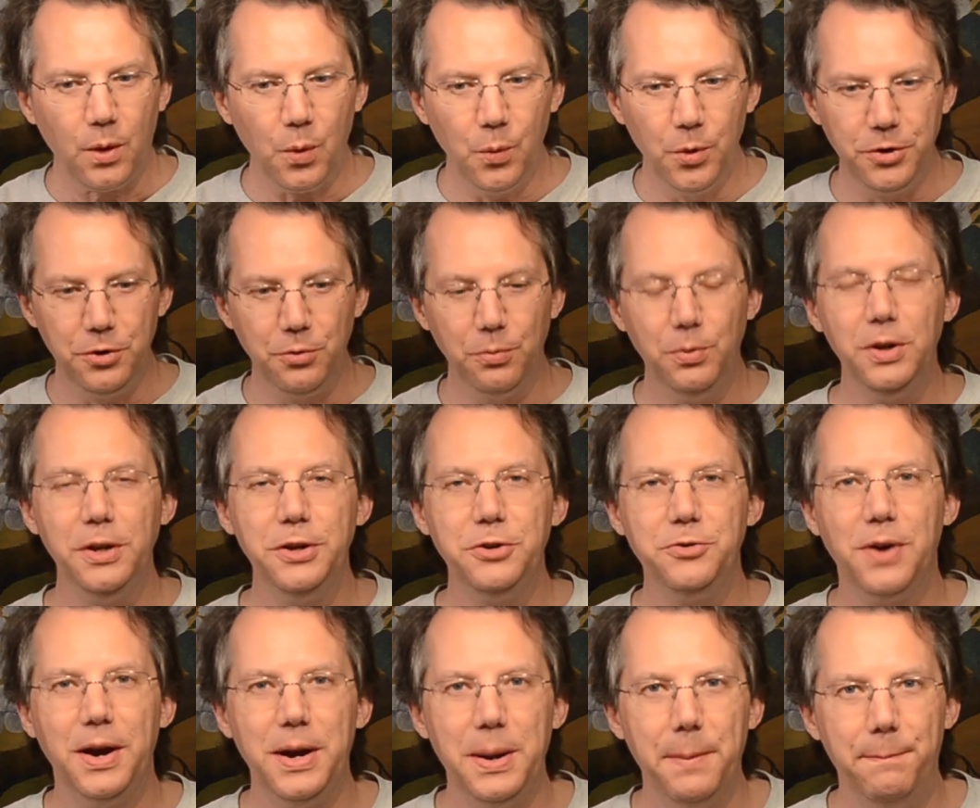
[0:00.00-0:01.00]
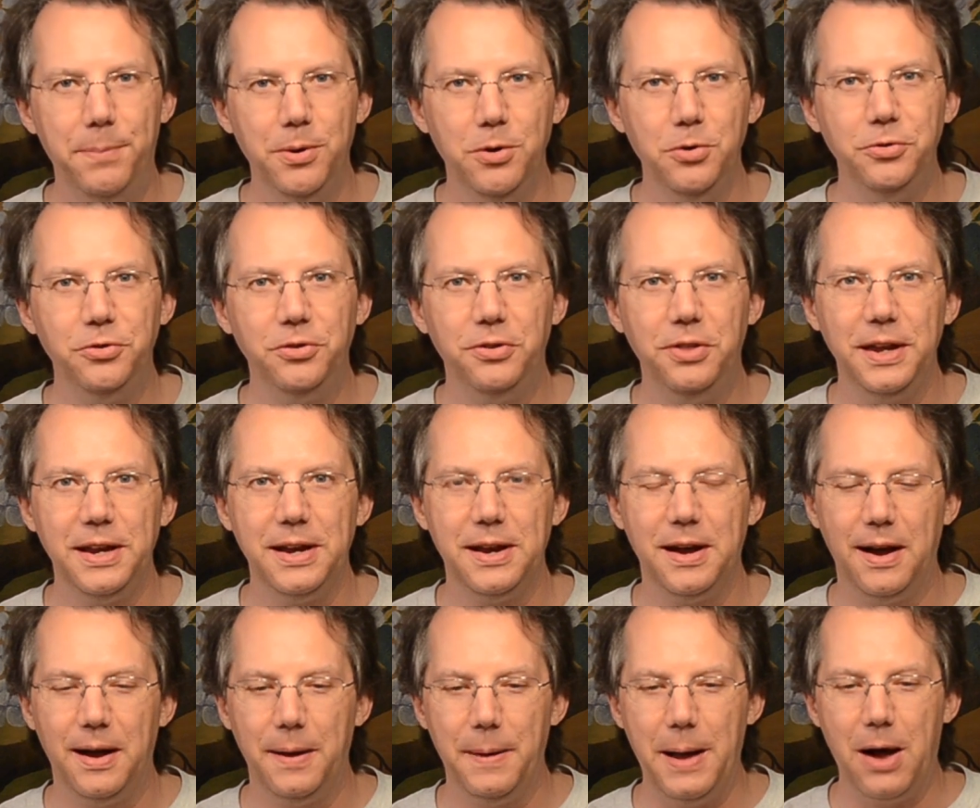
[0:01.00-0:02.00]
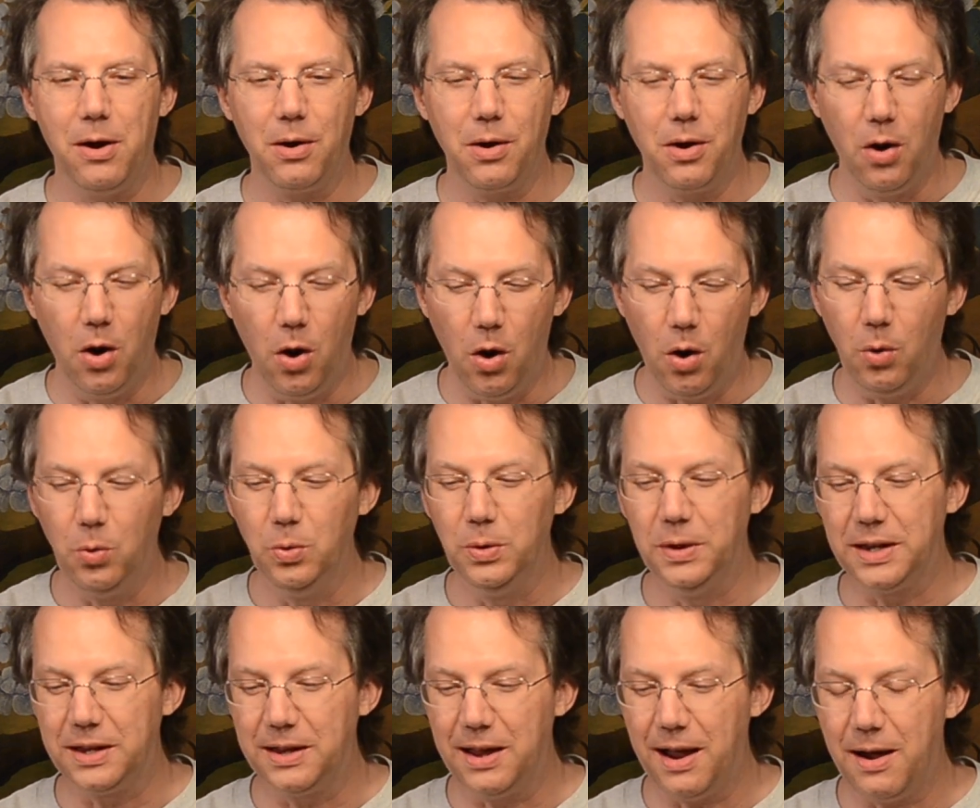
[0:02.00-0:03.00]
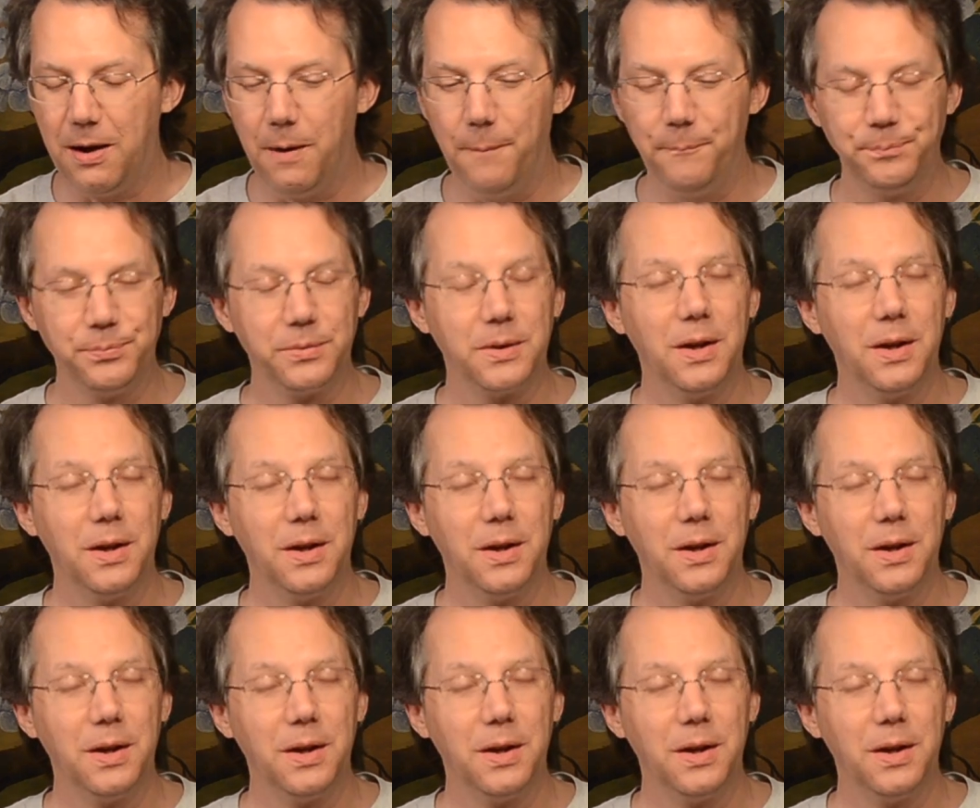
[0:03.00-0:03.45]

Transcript: where you really try to boost the alcohol. Holy cow.